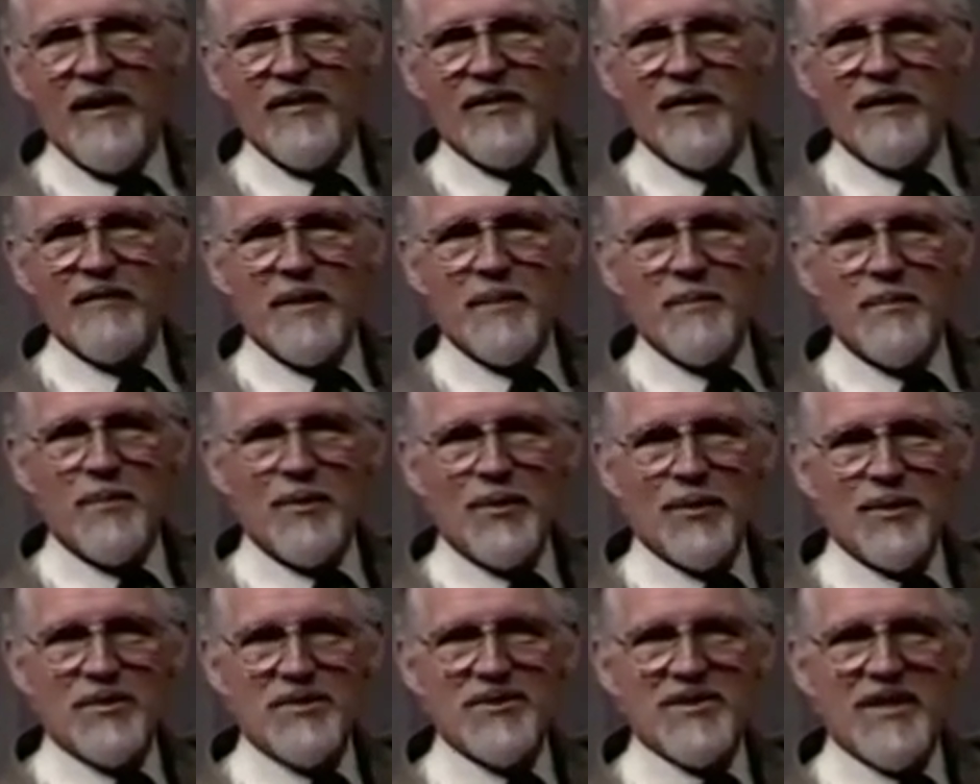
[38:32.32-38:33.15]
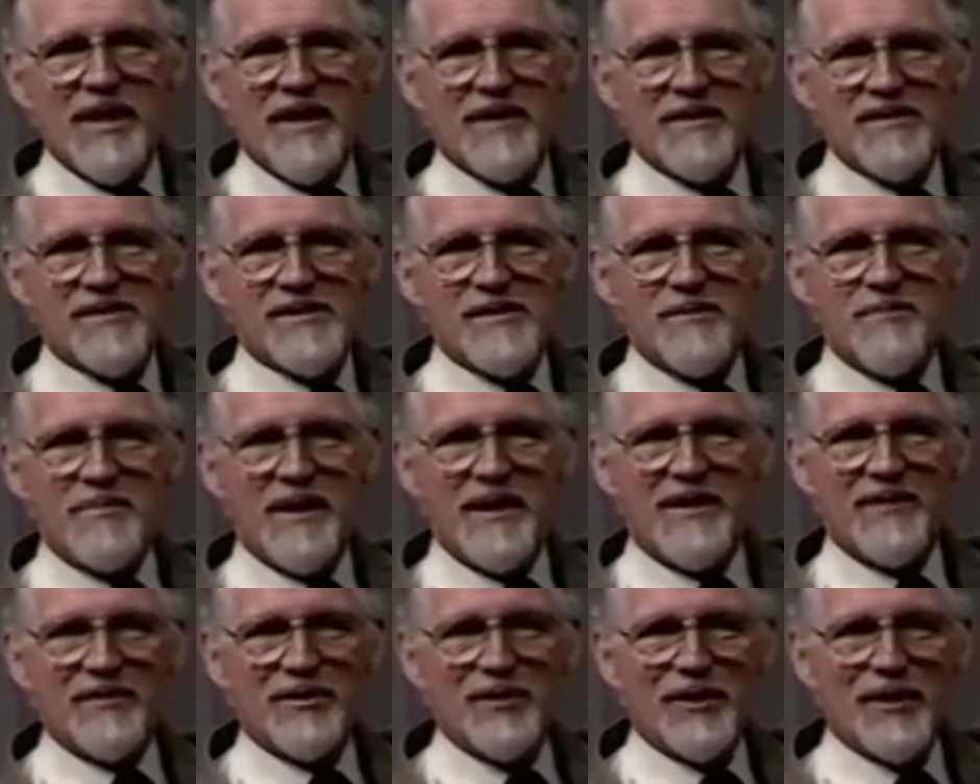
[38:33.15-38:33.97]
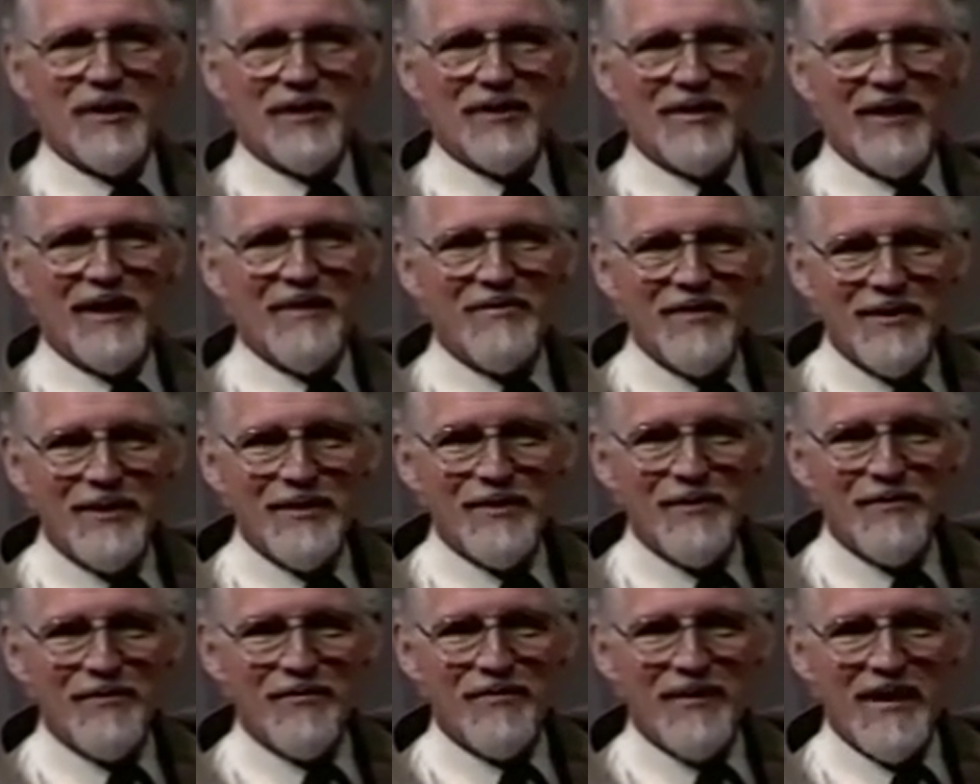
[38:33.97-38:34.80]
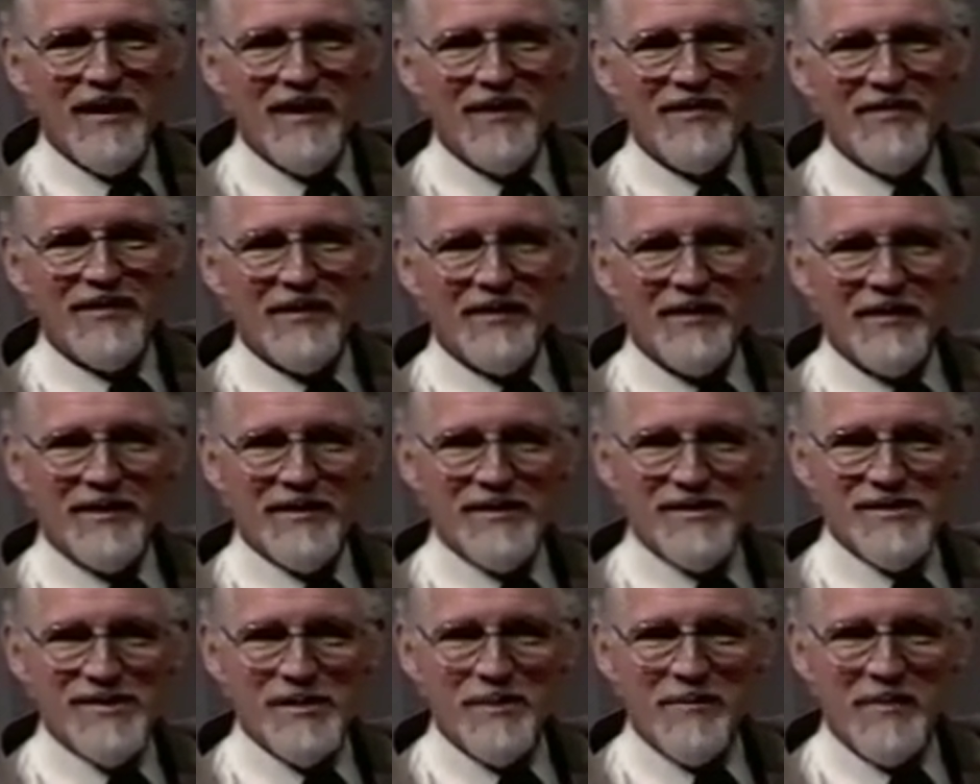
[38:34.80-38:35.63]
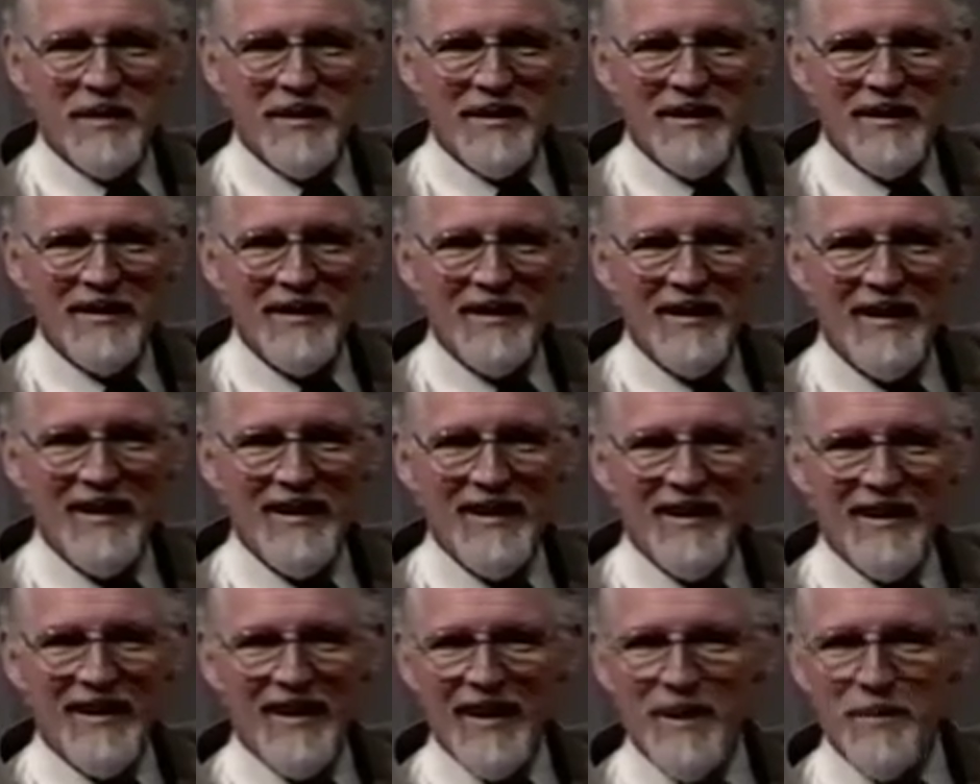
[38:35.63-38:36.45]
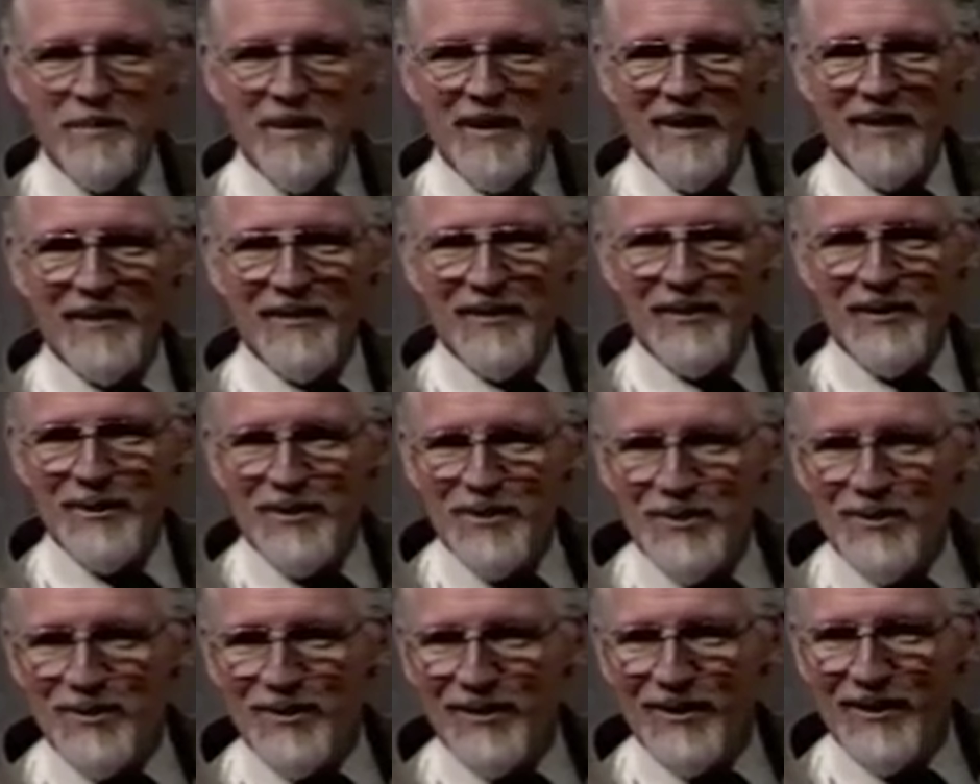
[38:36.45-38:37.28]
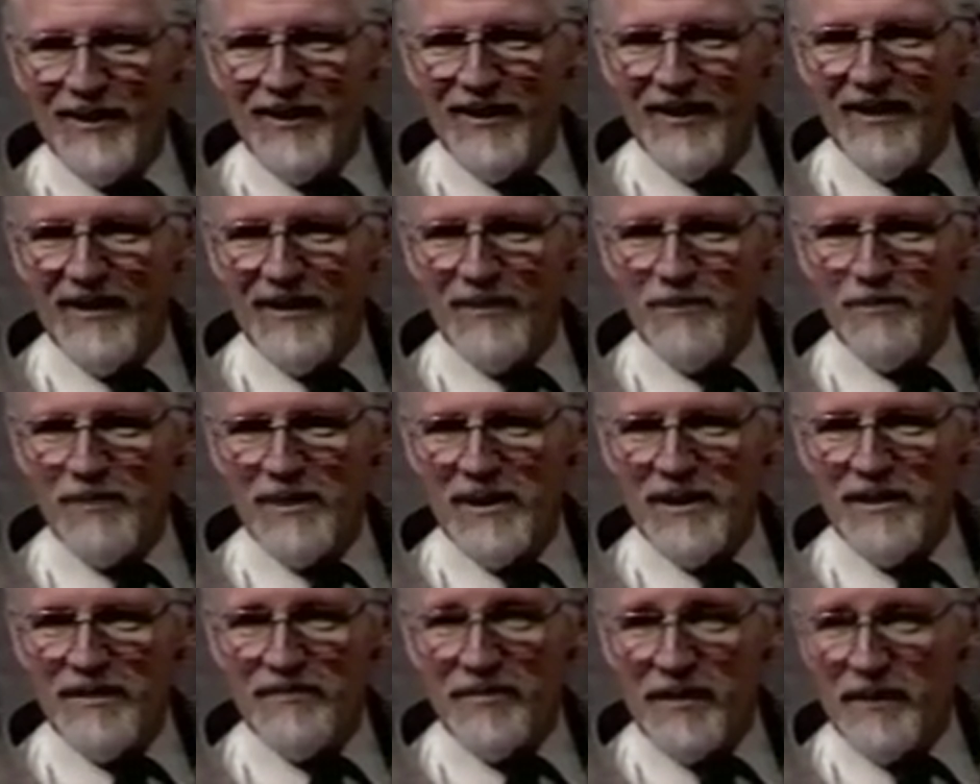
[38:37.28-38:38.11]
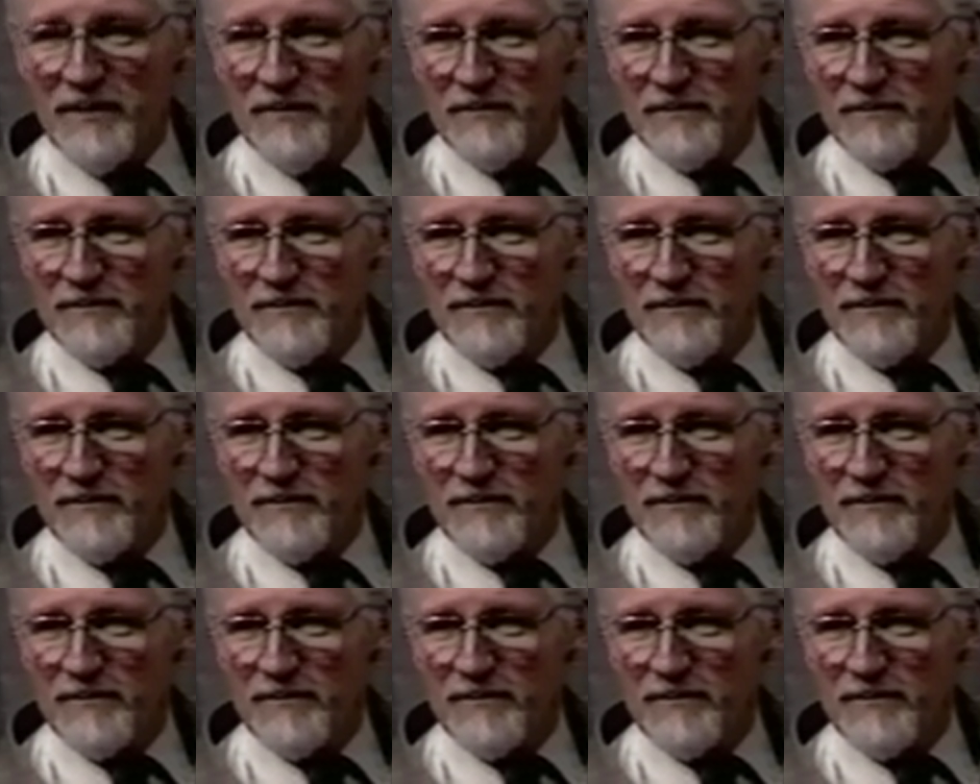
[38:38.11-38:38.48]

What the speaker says: there are more texts about God giving you faith, and not so many about you believing.